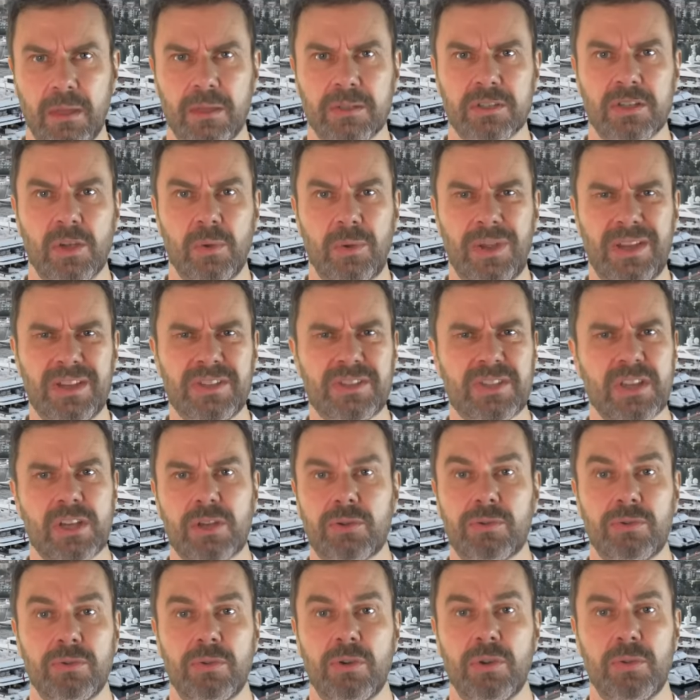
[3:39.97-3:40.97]
So is the
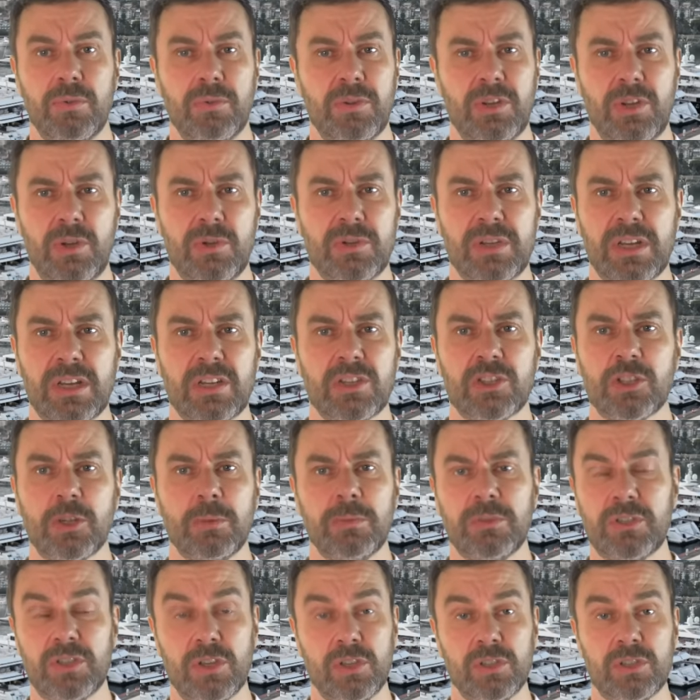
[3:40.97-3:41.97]
crew using
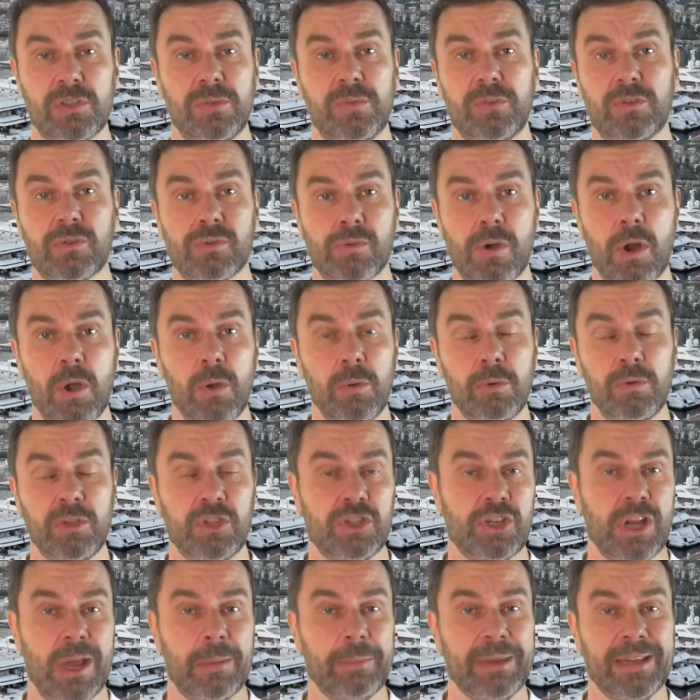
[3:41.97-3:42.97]
some sort of drone
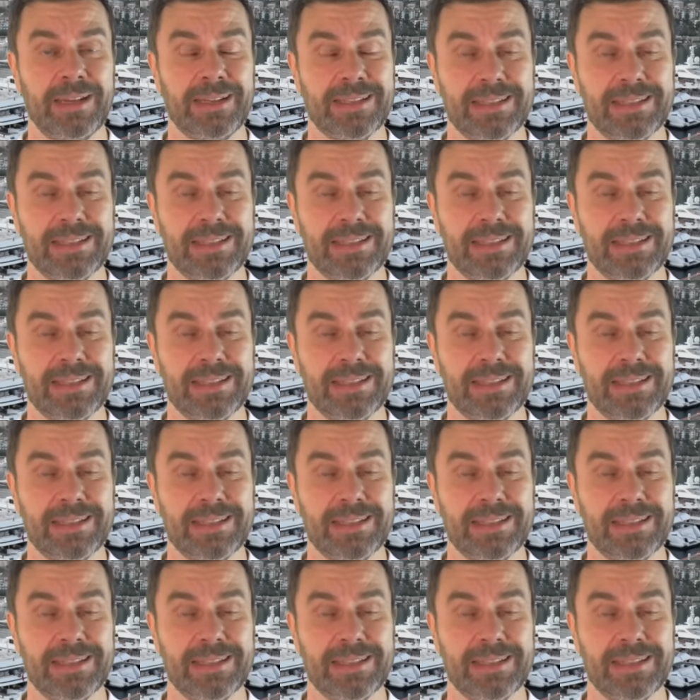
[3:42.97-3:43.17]
jamming